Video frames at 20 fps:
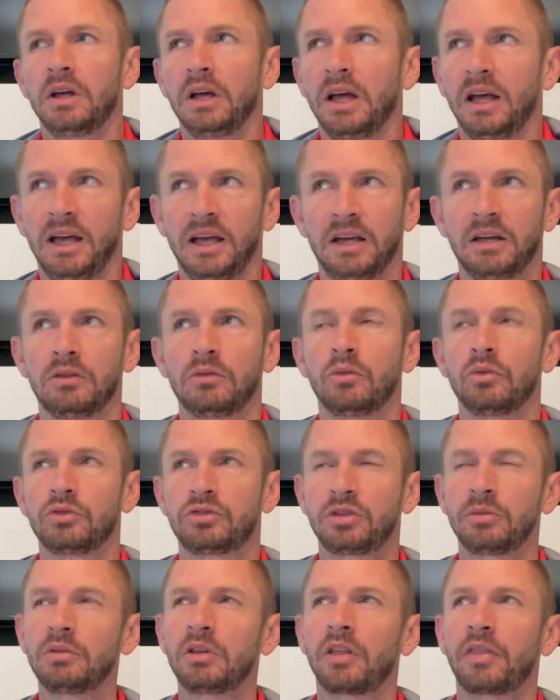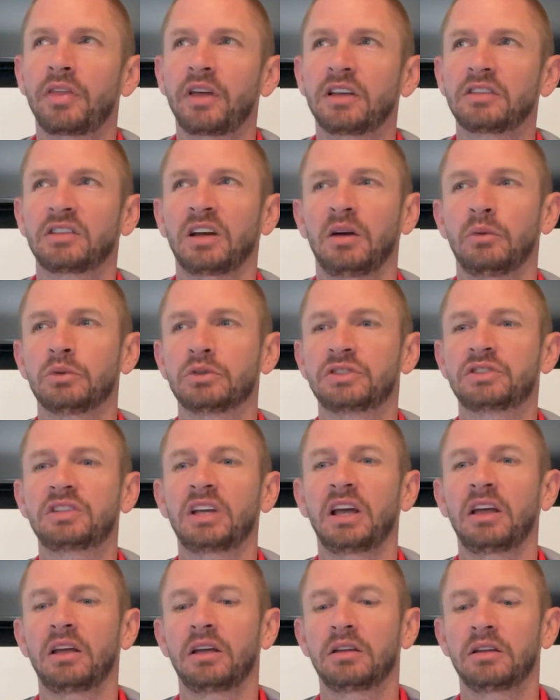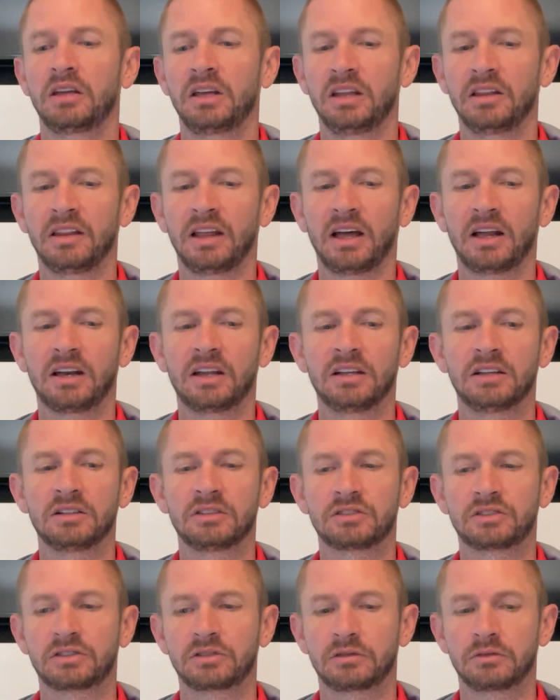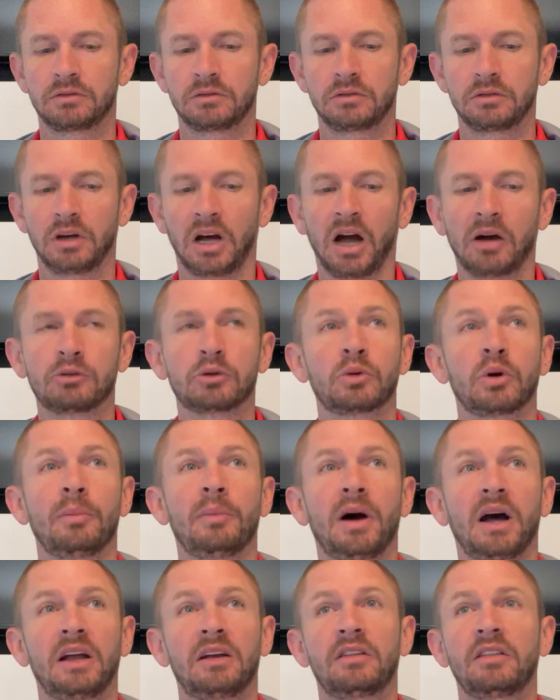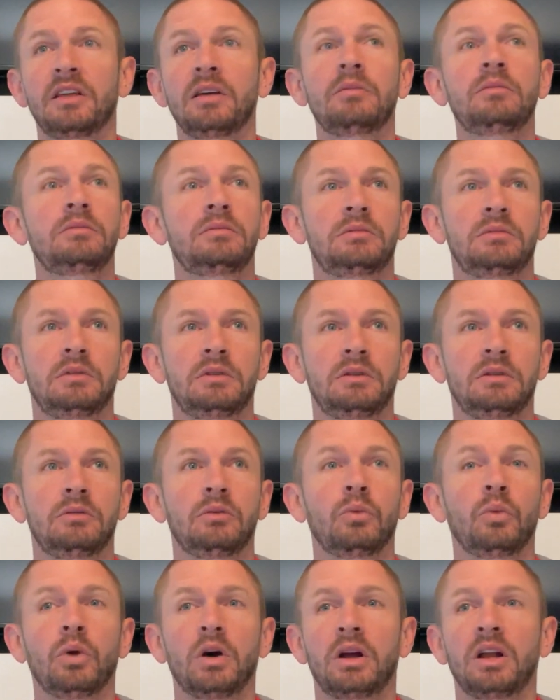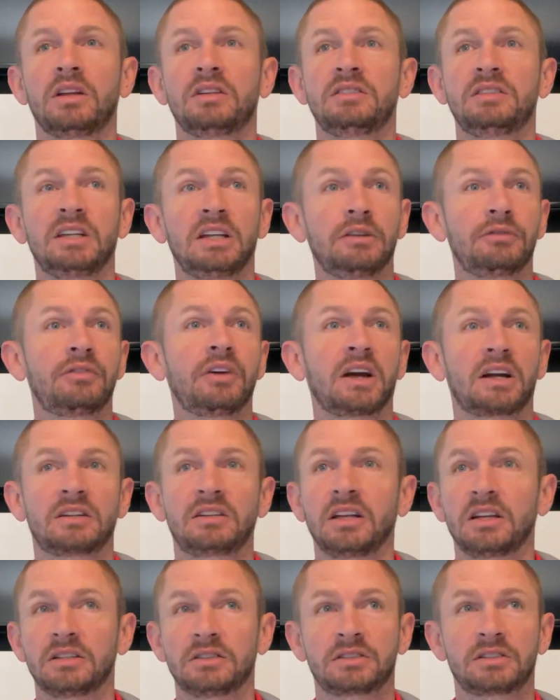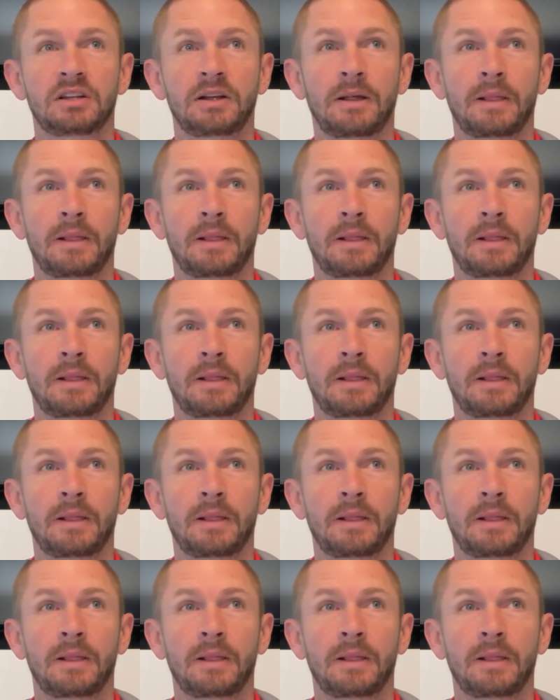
And some of the things I will say in that is I will remind them what a defect is.